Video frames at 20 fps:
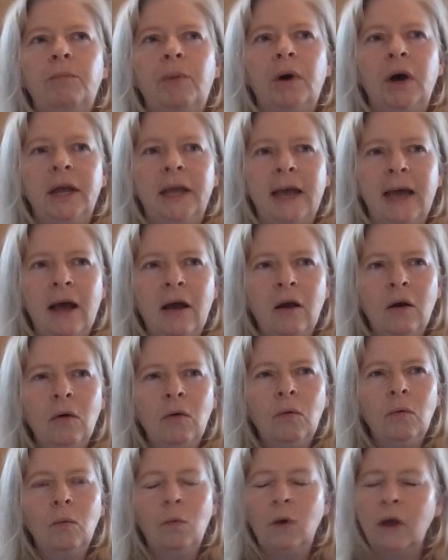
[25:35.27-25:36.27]
by
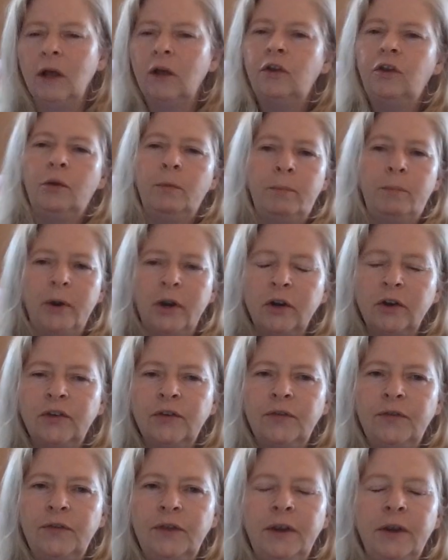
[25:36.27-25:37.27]
how well you
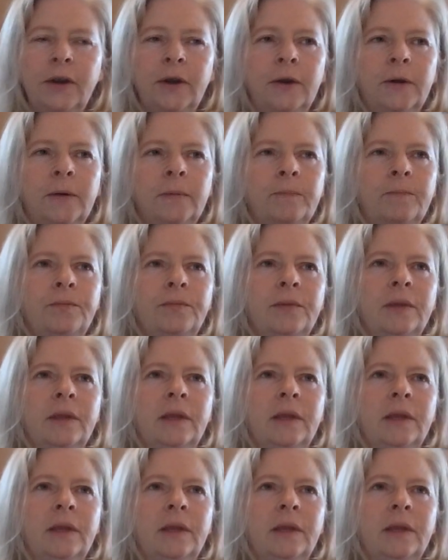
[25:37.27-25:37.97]
persevere